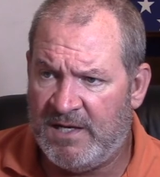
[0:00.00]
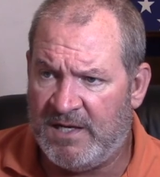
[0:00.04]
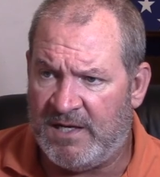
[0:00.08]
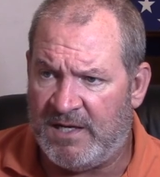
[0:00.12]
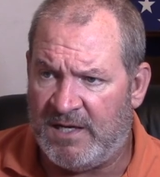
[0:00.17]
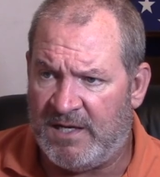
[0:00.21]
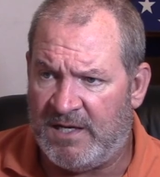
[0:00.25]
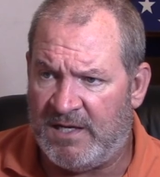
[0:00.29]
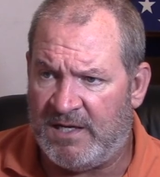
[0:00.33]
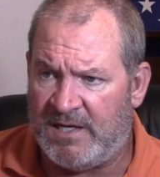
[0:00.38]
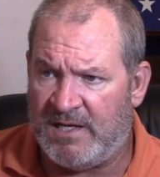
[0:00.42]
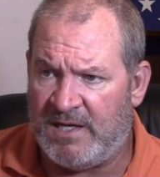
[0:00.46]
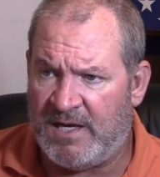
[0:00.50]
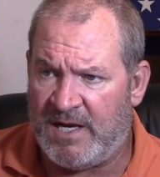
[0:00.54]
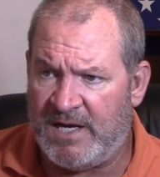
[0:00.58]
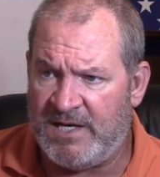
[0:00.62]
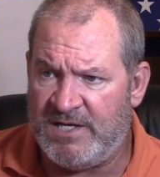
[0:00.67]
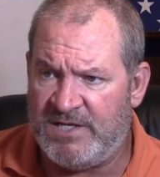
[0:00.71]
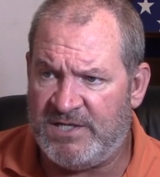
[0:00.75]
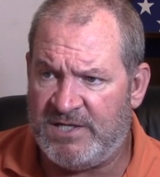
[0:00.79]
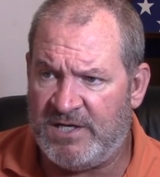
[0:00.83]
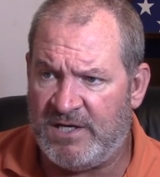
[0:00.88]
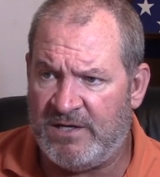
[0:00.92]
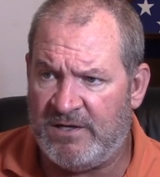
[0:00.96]
uh,
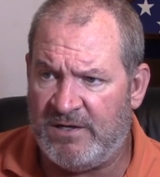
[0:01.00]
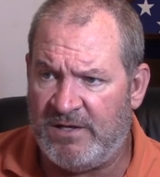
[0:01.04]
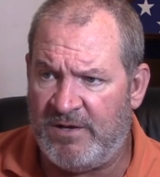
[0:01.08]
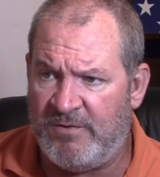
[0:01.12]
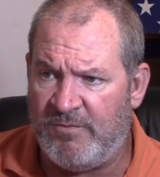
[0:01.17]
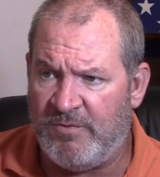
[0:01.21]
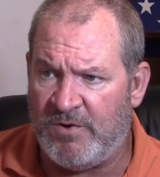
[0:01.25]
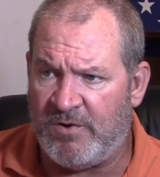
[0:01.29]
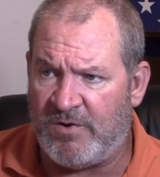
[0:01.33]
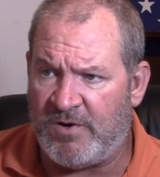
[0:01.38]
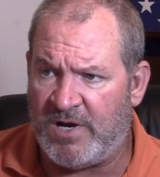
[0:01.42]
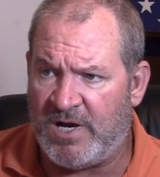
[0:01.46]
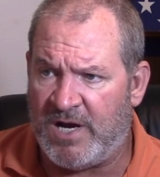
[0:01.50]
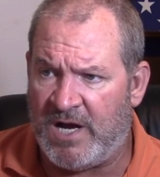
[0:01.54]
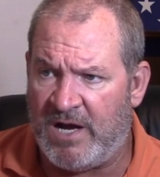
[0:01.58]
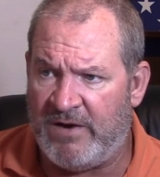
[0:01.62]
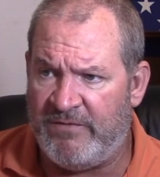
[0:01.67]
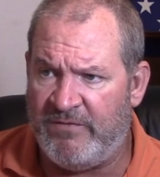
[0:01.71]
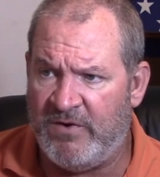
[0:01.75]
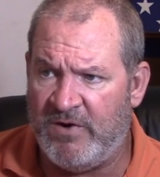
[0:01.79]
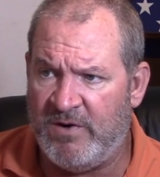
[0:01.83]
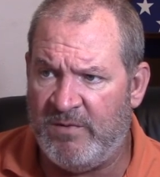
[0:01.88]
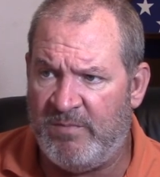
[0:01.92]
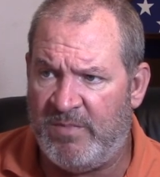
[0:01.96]
I generally will
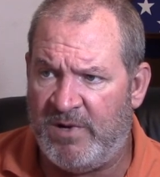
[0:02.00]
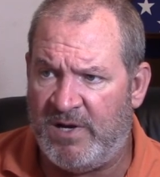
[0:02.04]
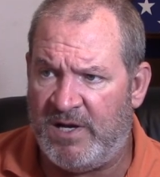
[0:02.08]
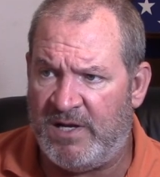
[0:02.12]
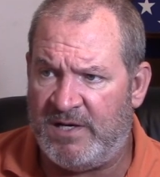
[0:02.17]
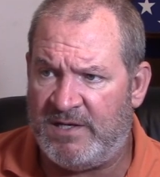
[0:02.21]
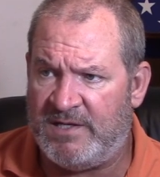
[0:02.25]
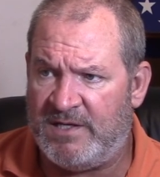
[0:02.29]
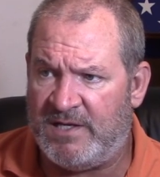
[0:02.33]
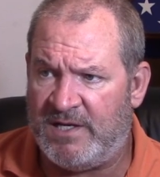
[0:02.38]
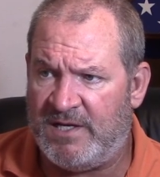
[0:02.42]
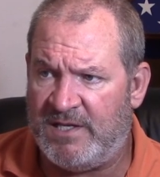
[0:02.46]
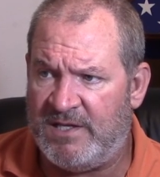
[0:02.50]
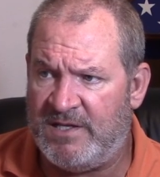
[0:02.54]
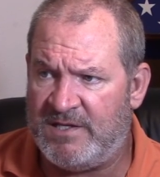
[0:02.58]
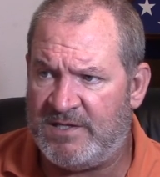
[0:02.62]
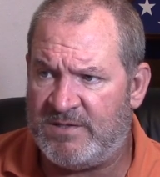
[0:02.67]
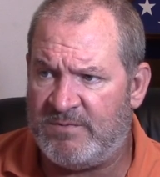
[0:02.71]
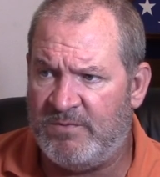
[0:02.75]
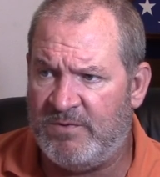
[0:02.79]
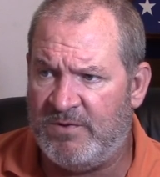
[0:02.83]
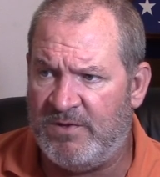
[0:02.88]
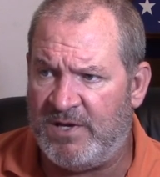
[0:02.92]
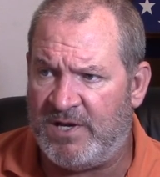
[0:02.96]
cover, but uh,
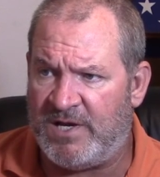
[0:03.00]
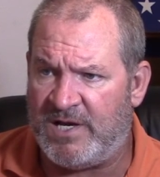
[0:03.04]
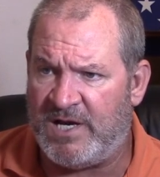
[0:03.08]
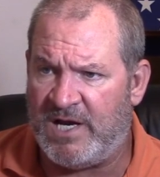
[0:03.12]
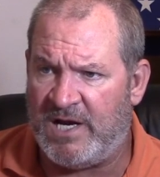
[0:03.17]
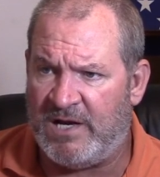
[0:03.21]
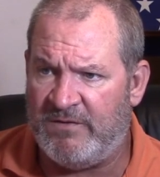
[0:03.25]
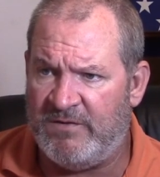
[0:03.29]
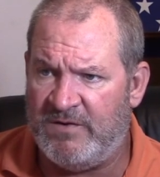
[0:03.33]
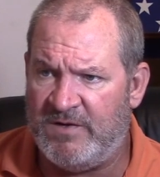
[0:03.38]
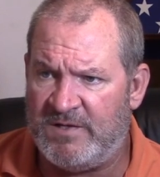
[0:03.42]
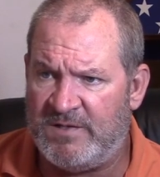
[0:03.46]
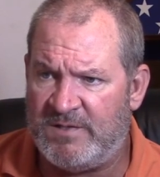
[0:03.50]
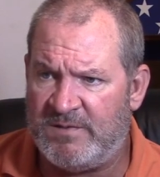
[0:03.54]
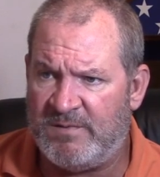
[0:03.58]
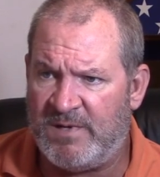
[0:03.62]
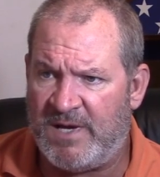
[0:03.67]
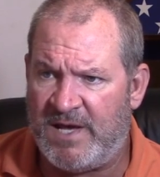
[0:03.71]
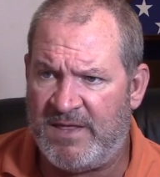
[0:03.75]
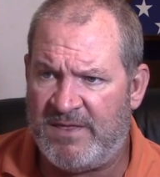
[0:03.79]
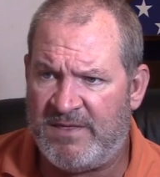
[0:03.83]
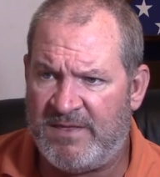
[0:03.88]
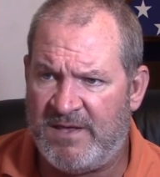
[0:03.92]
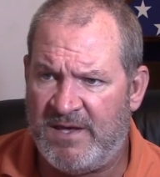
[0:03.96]
this really covers,
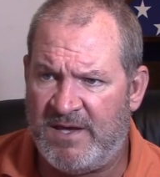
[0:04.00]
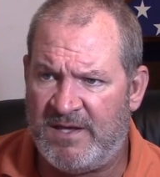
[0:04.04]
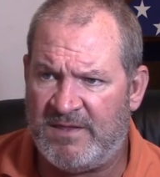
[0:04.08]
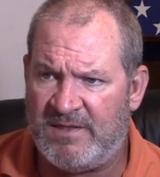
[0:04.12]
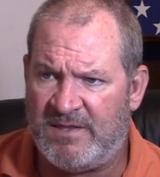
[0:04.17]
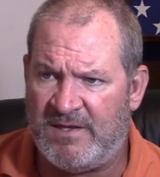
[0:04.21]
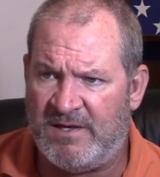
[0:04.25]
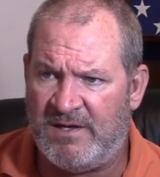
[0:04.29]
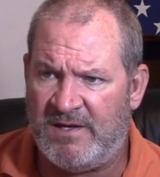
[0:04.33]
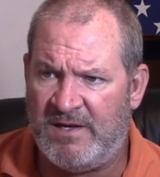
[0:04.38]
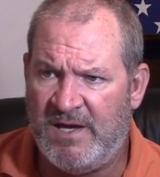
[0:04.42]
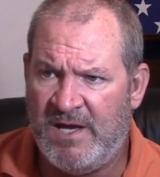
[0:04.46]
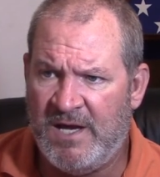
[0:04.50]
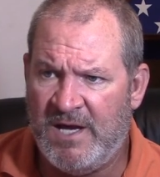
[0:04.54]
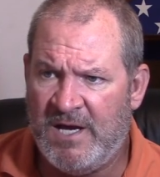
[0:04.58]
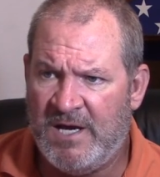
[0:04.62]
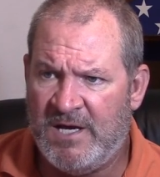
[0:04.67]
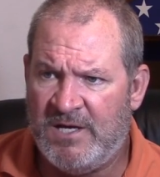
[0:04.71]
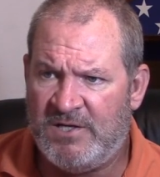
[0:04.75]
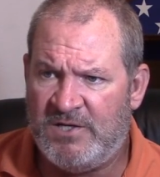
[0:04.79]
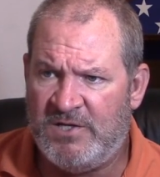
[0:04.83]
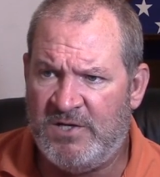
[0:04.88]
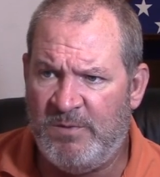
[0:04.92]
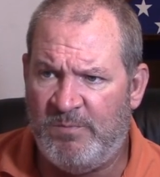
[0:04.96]
I think, the
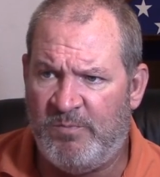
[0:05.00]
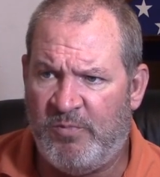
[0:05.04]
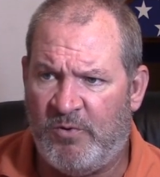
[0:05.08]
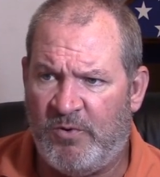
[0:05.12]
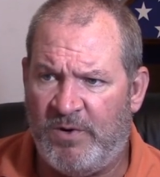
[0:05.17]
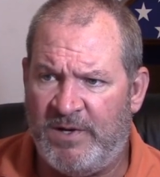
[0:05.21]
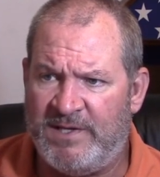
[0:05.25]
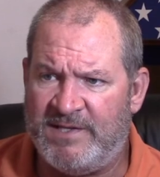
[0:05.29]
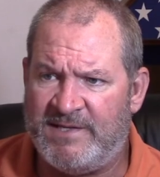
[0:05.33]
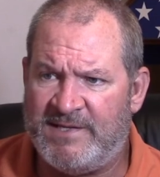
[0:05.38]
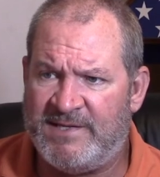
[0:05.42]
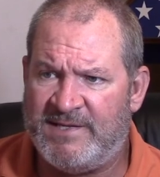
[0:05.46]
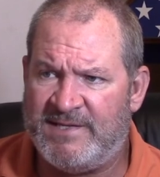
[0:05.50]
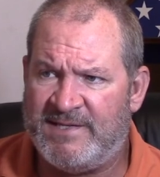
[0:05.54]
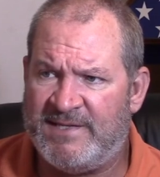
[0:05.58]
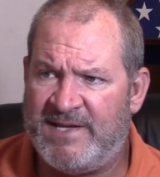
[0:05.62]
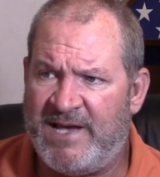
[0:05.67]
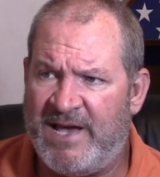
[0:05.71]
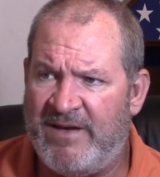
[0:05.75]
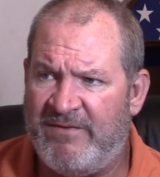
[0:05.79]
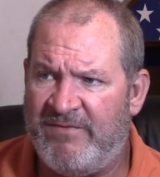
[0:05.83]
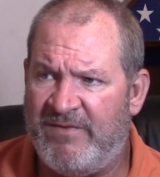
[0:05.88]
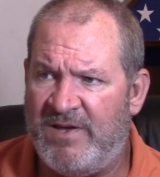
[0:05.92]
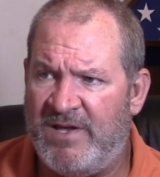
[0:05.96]
two point
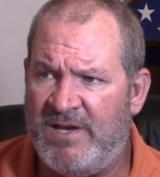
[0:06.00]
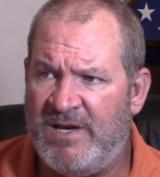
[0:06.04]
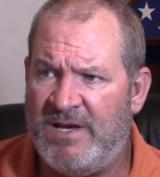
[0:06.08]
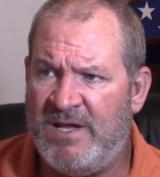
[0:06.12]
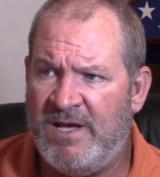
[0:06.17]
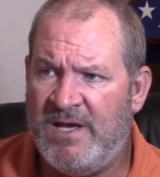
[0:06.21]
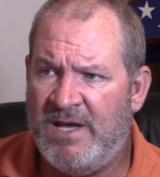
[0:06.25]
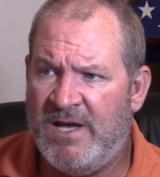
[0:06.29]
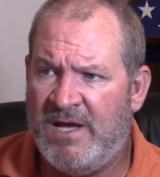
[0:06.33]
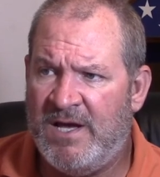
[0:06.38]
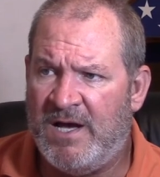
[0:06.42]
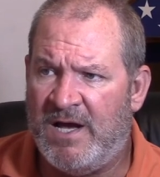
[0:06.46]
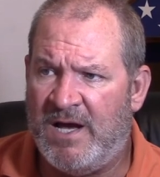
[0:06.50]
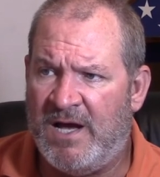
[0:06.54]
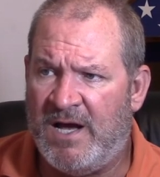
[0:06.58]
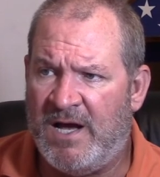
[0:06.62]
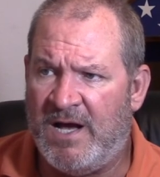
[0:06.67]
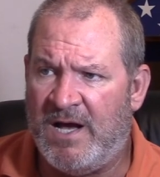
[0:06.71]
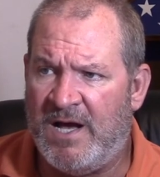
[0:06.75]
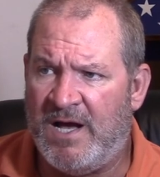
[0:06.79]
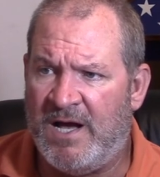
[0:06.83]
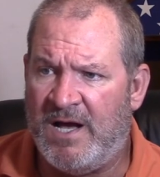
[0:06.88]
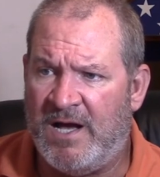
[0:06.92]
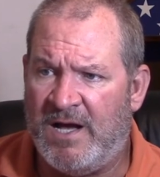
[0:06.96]
seven
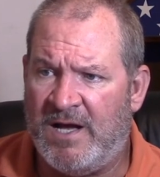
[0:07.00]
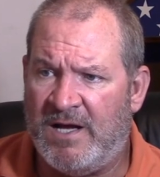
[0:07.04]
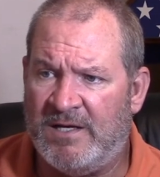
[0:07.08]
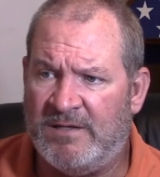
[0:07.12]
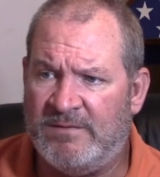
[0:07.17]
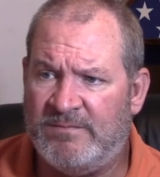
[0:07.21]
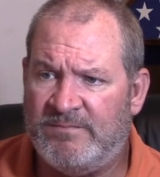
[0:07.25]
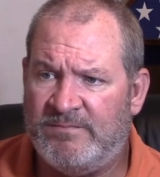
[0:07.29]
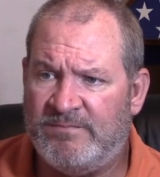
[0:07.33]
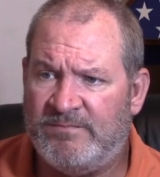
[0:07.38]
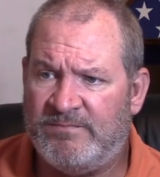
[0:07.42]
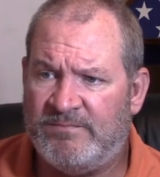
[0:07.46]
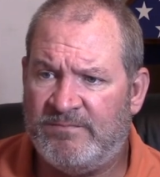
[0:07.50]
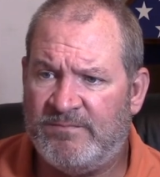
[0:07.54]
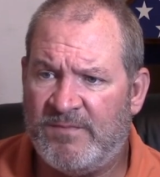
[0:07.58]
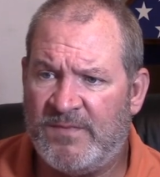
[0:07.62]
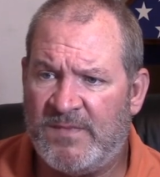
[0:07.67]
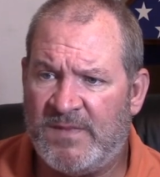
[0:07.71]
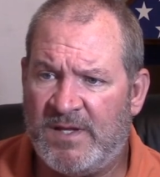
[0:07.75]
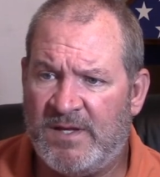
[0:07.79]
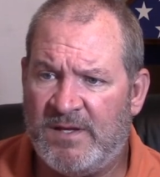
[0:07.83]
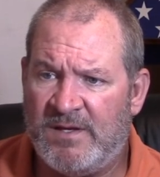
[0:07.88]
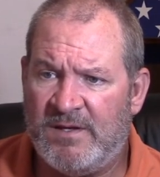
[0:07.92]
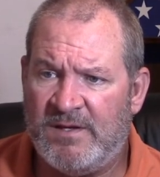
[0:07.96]
uh,
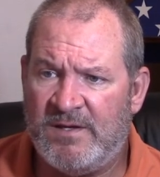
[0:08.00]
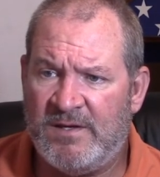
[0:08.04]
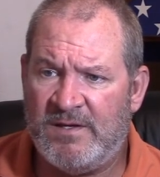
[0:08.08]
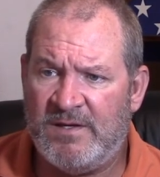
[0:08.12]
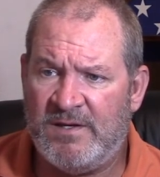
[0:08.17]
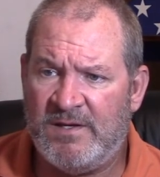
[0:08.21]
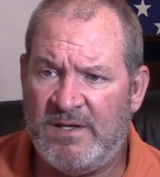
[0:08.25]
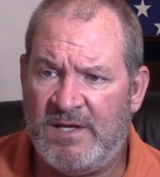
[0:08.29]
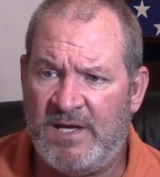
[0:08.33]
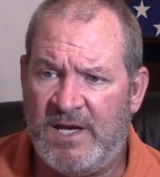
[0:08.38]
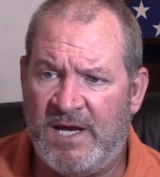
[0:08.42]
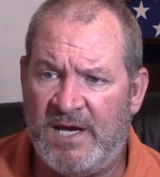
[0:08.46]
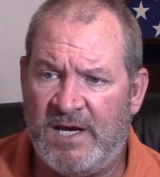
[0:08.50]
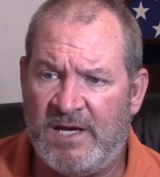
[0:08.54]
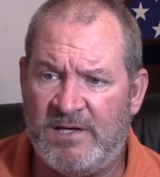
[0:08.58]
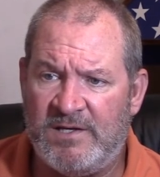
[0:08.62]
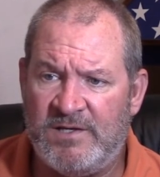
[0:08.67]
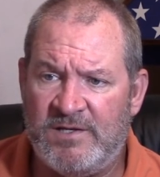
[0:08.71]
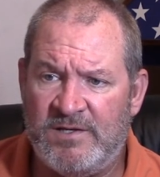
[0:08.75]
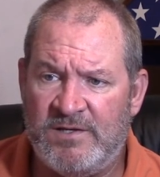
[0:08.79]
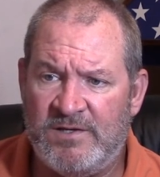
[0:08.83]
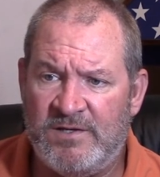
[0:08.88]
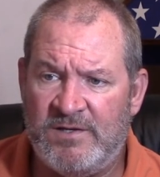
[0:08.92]
and